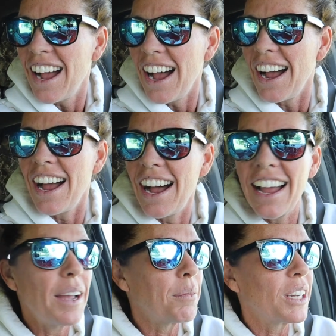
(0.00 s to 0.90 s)

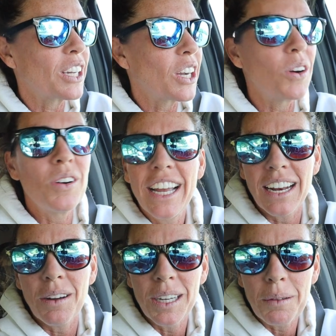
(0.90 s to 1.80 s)
I am gonna go
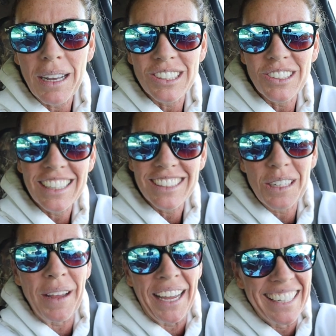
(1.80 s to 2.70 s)
and I will get back to you guys
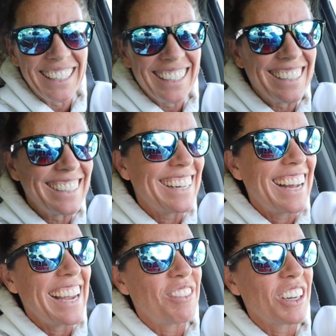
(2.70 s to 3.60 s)
in a bit.
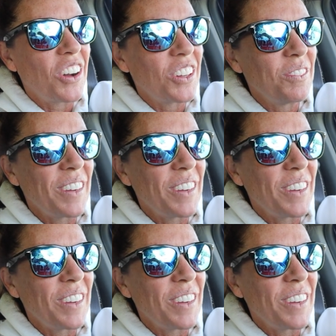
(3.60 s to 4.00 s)
I have a call to